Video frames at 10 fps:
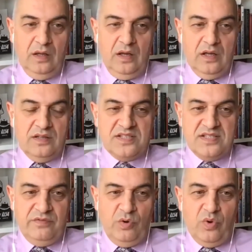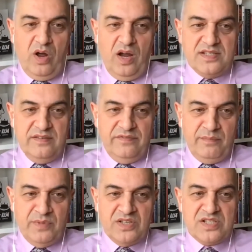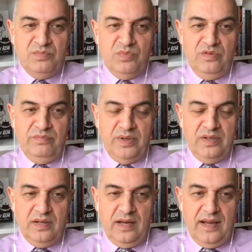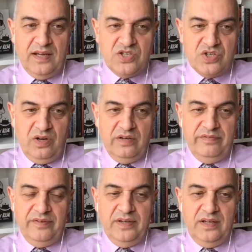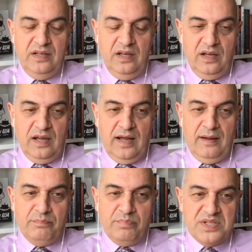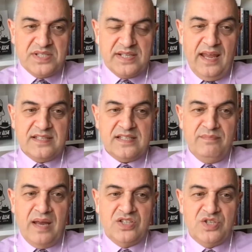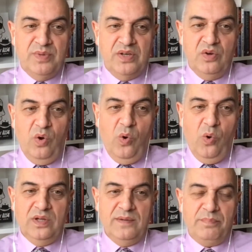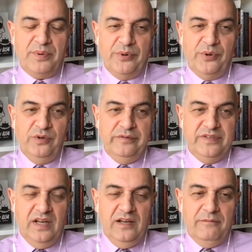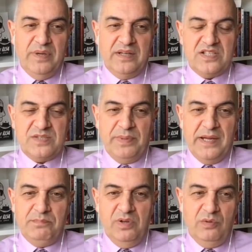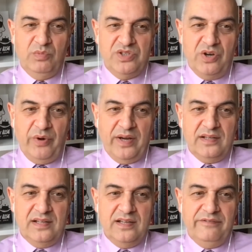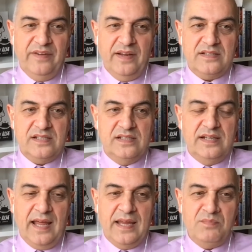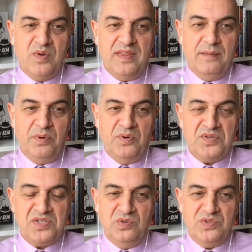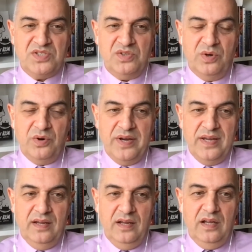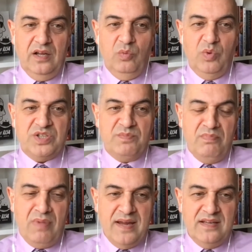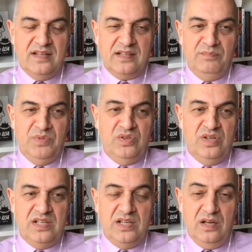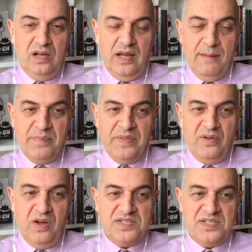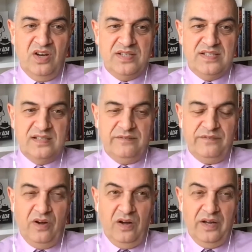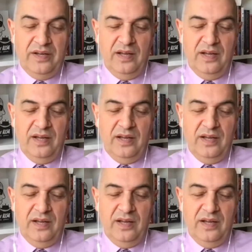the civil rights, the feminist movement, HIV, breast cancer management, all improved because people that were directly affected came with their personal story, which made the community empathize and identify,